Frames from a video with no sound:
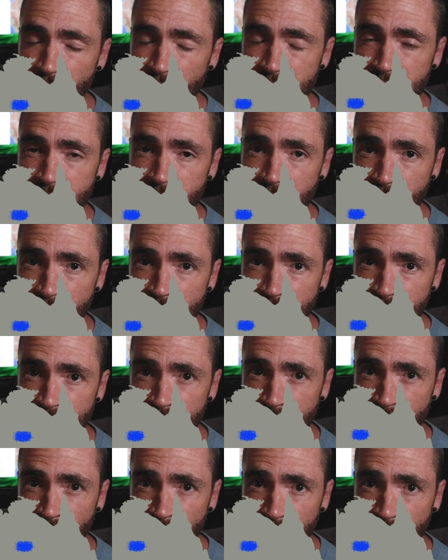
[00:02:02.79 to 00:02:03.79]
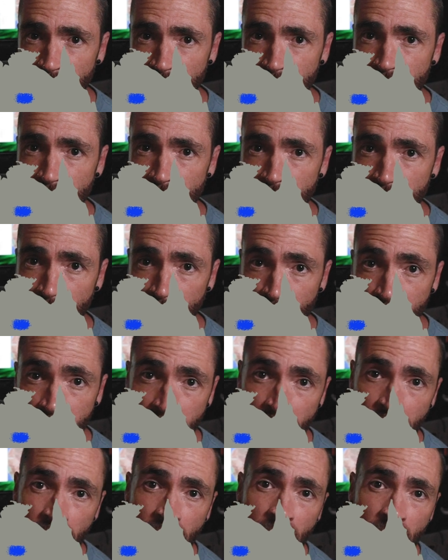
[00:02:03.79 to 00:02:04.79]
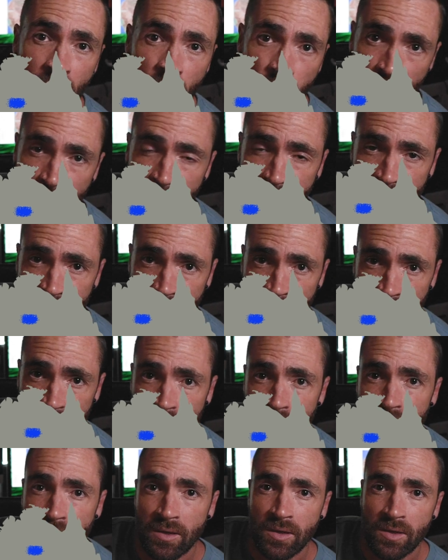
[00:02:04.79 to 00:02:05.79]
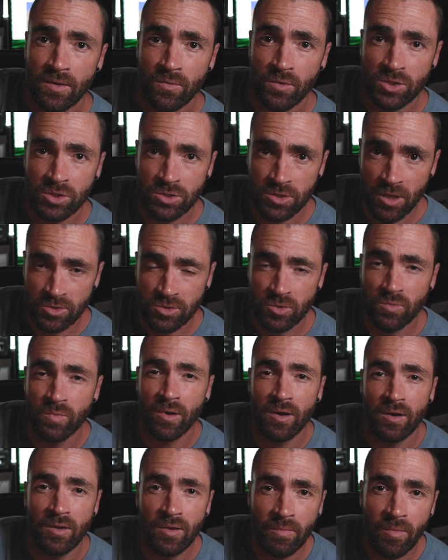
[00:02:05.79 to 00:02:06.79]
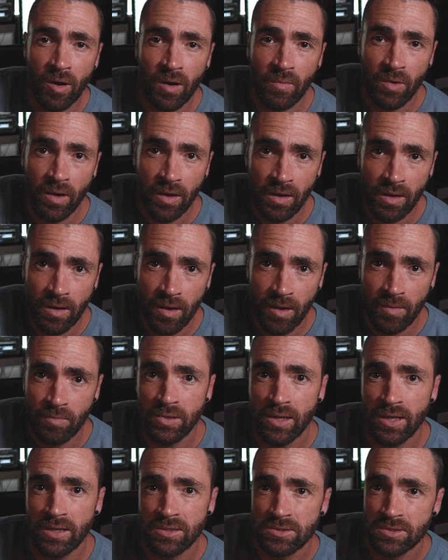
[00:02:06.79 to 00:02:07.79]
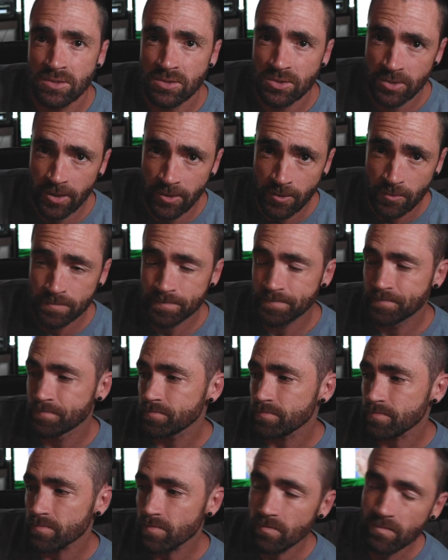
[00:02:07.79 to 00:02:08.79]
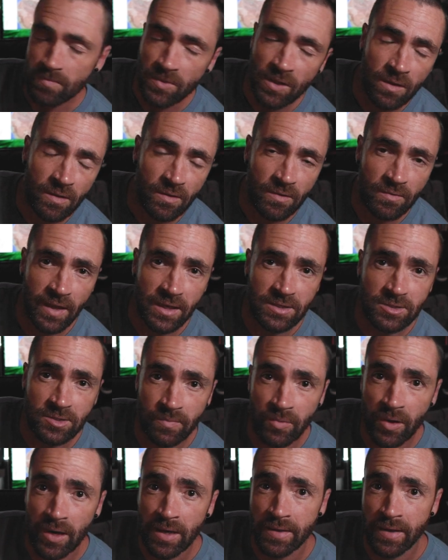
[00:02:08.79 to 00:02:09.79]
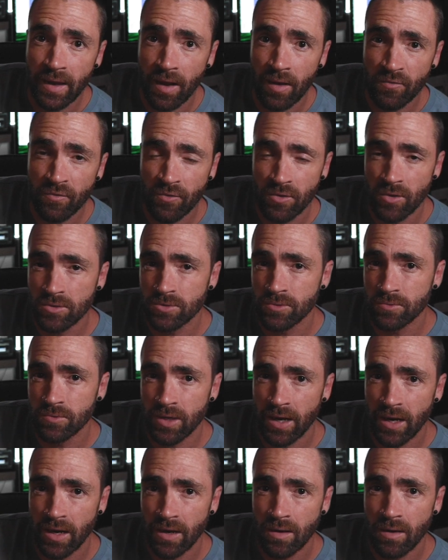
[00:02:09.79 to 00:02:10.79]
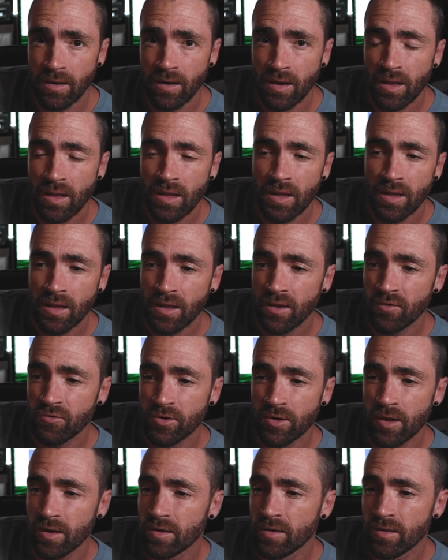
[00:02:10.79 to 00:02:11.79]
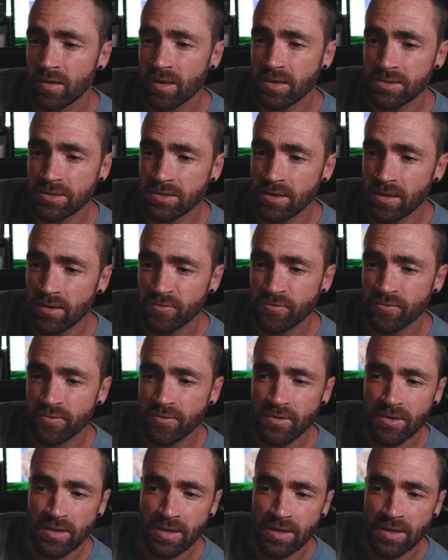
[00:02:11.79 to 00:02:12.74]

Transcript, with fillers: has been described Oedura larica, which is also part of the marmorata complex. So that's the breakdown for those who care. If you're not into that stuff,